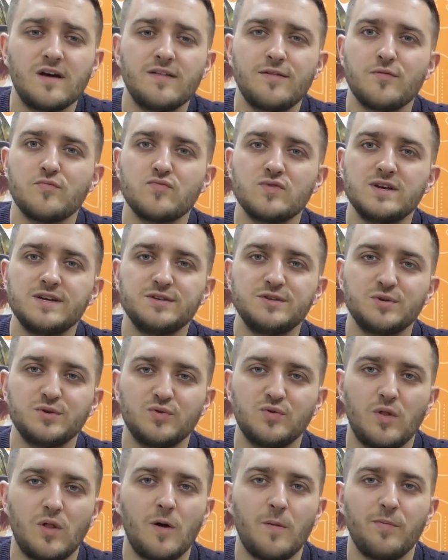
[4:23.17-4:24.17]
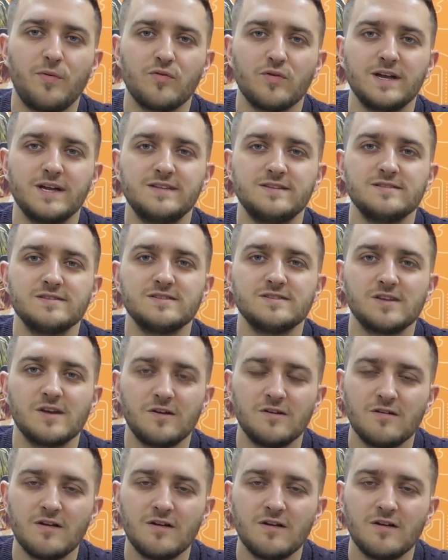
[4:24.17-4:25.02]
other regional operators.